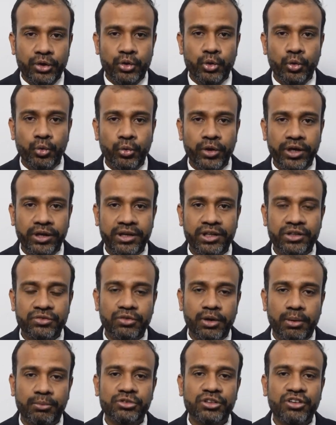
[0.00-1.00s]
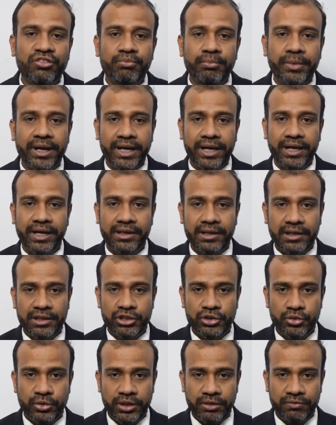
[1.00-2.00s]
to various forms of mechanical
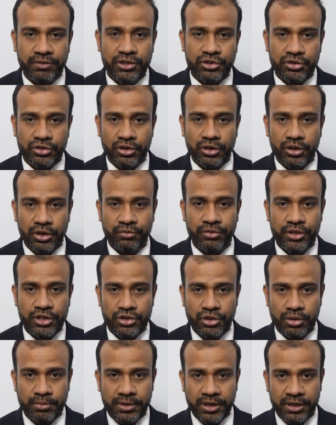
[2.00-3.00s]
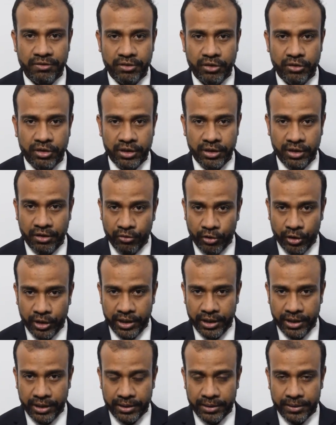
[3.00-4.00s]
injury, which should be
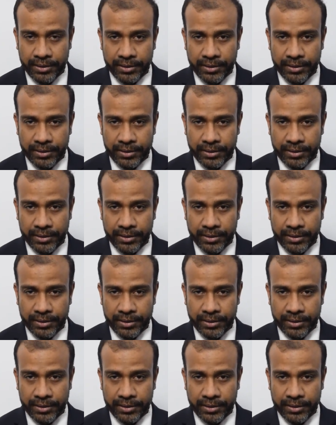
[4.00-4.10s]
avoided.